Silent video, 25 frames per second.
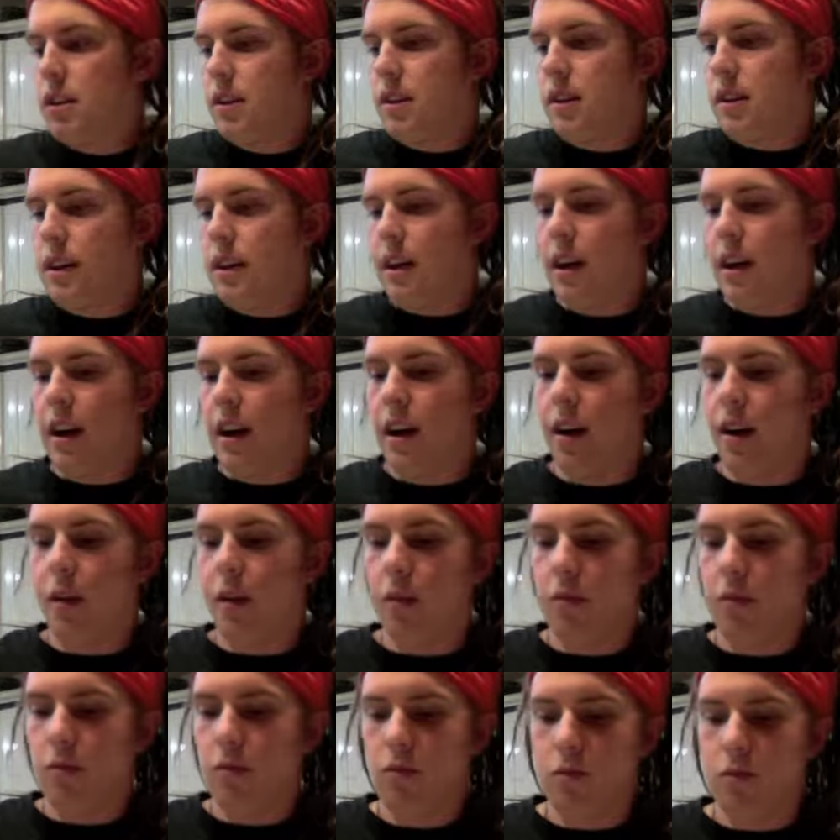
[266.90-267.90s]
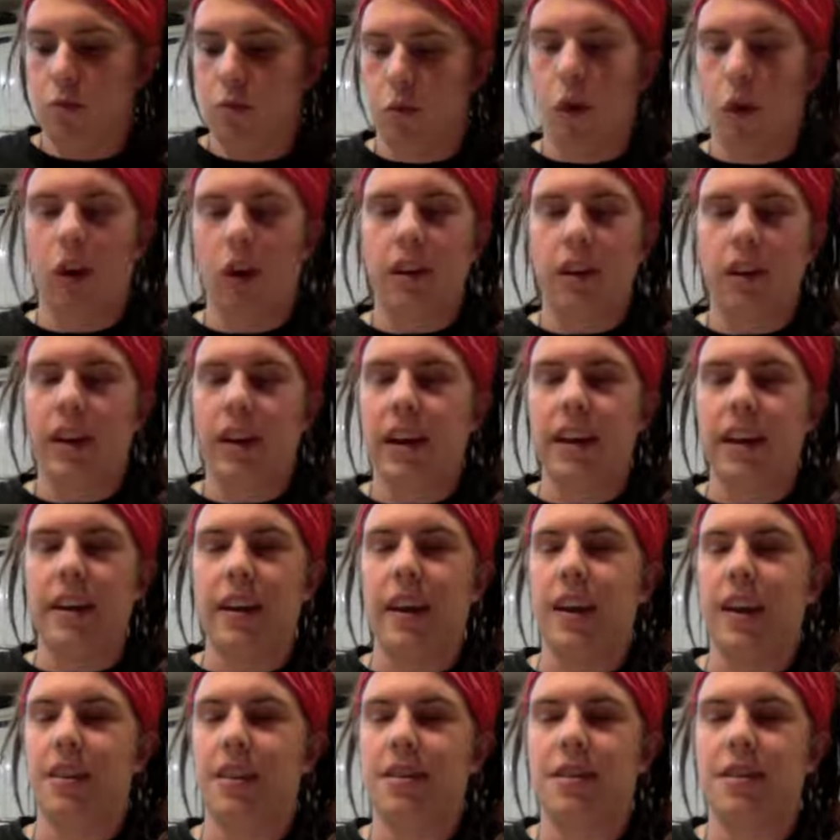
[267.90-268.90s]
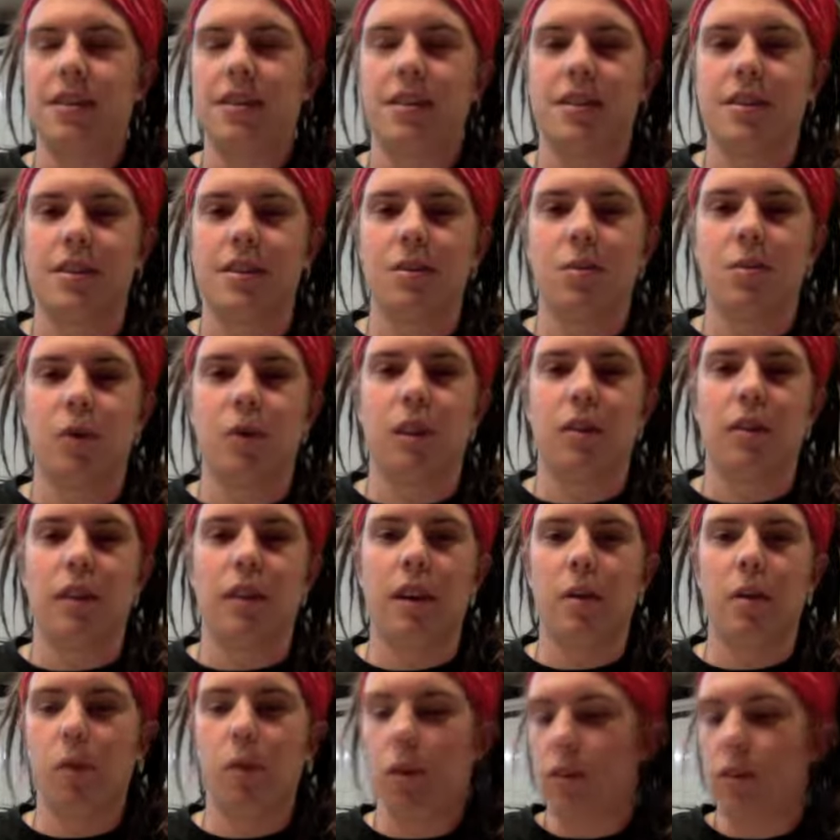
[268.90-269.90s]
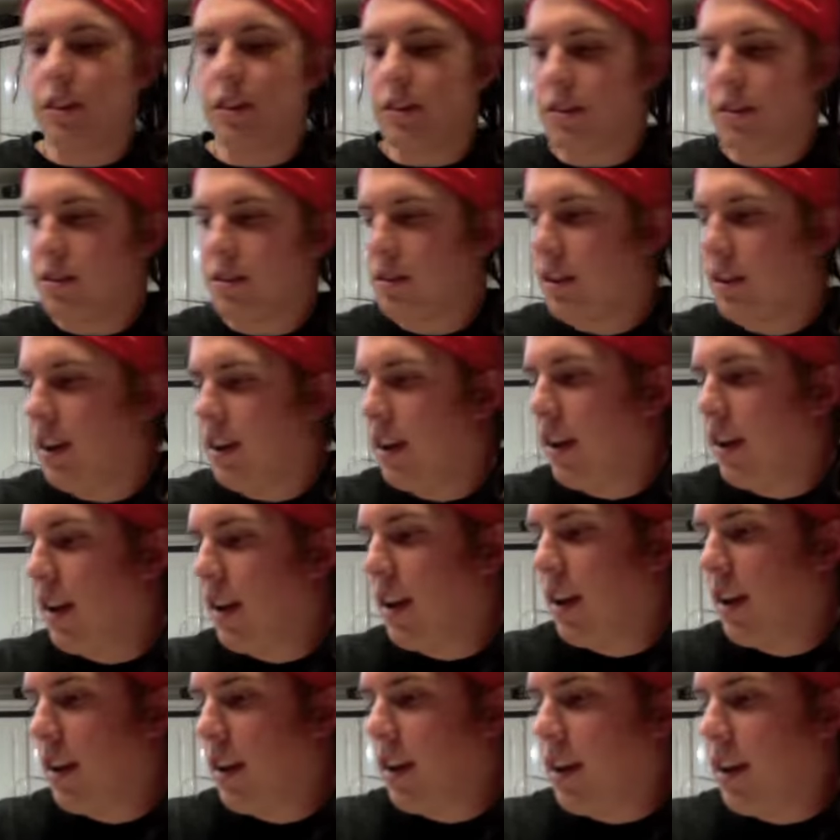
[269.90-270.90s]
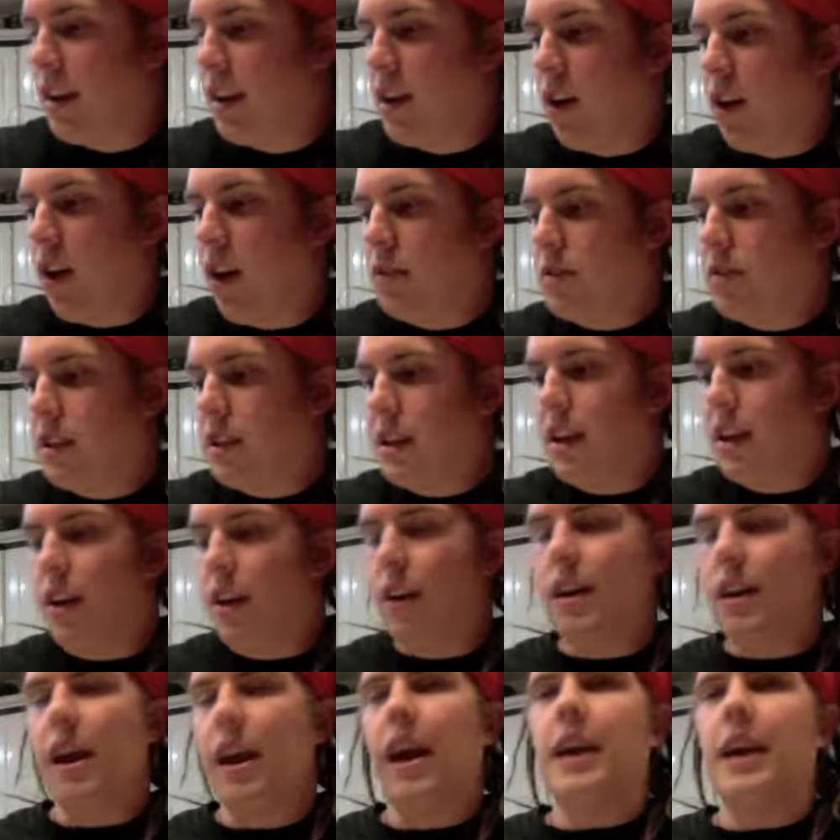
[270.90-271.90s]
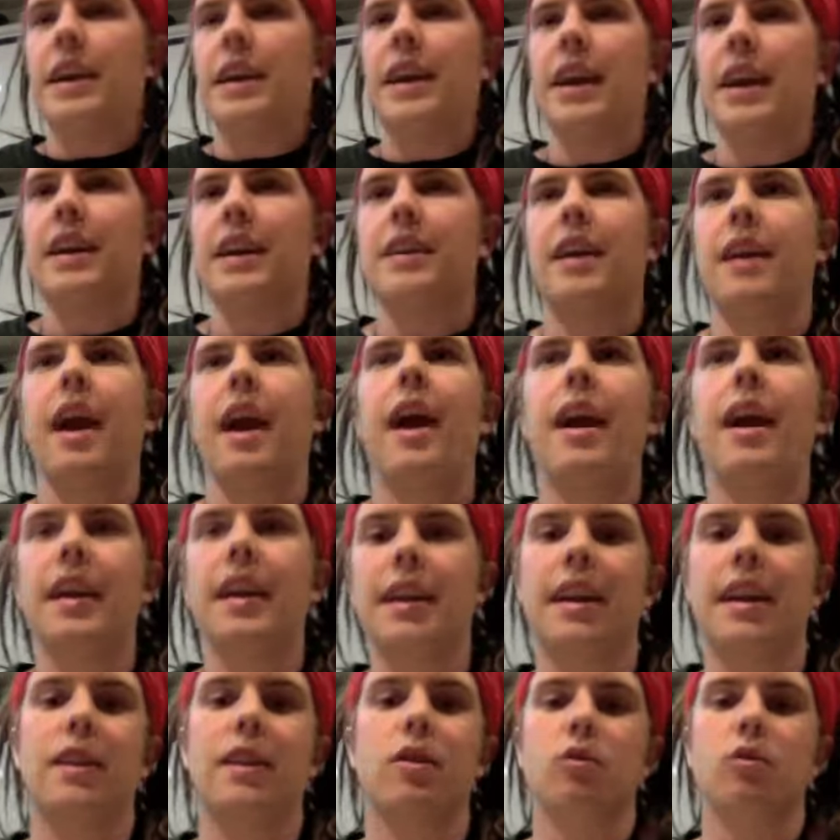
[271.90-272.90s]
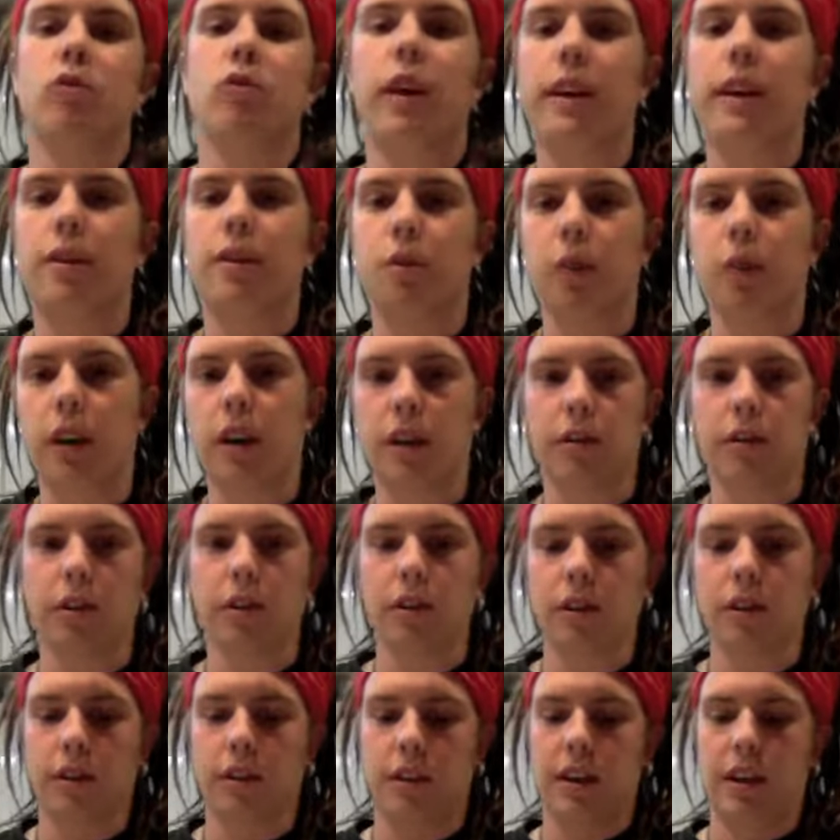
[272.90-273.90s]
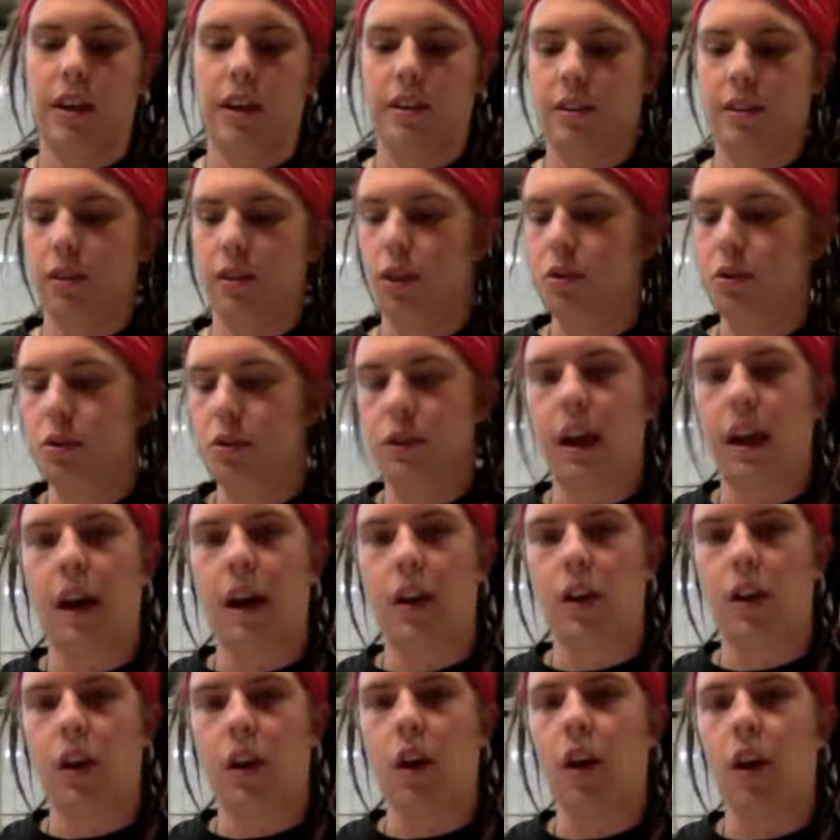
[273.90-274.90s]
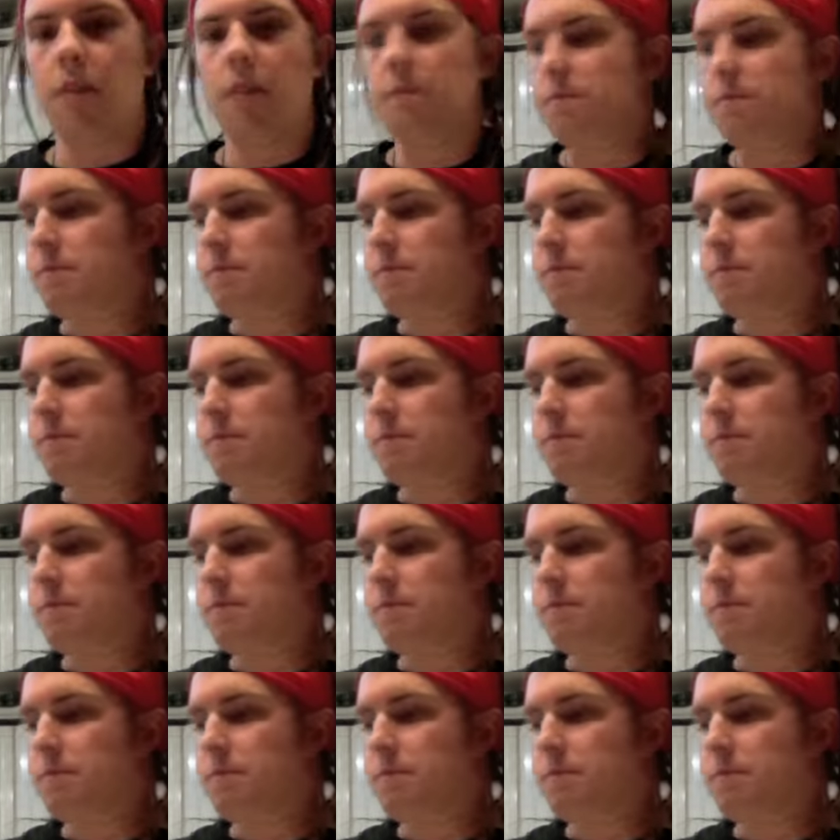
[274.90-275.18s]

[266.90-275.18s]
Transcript: walkingness, whatever that word is. You know, obviously, you know, yeah, get a tank, get a wraith, whatever, it slows you down a lot.